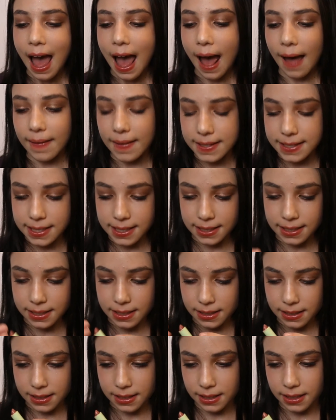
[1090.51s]
and this is
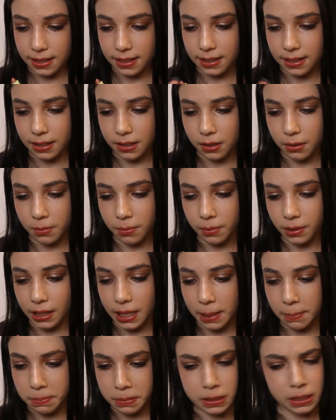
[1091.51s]
the
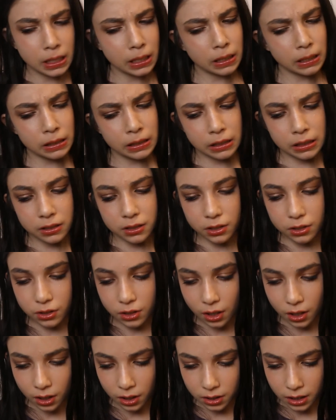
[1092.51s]
lipstick, I think it's just
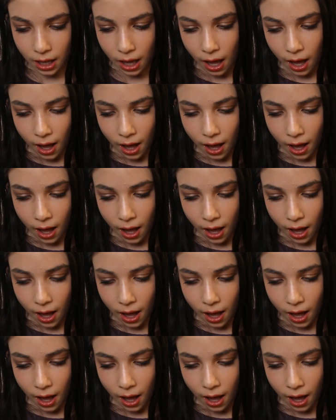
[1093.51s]
called,